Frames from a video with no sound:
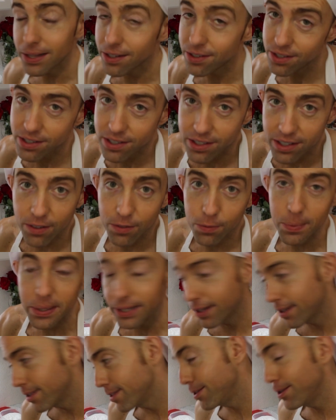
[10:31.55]
me, this just gives me
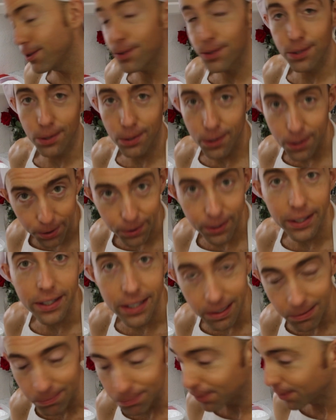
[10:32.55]
an excuse to cook
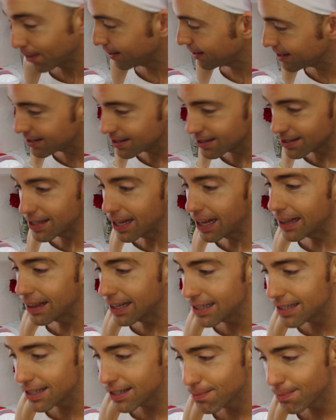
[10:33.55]
and eat more. This is,
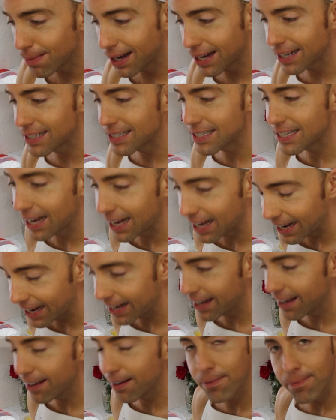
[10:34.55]
this is my
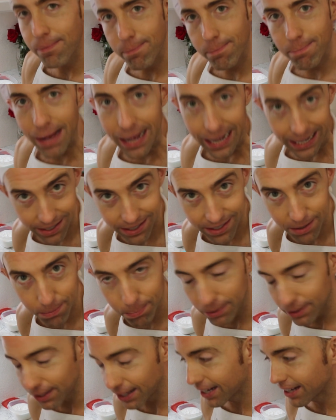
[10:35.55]
entire master
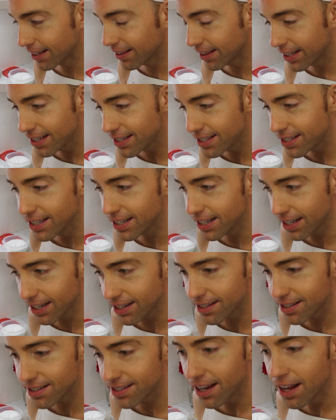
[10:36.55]
plan. This
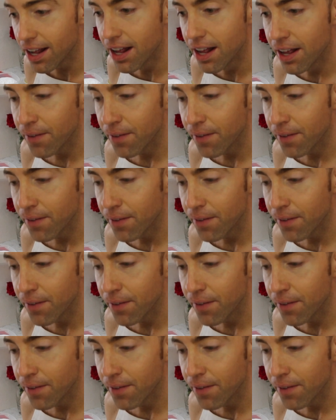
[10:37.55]
is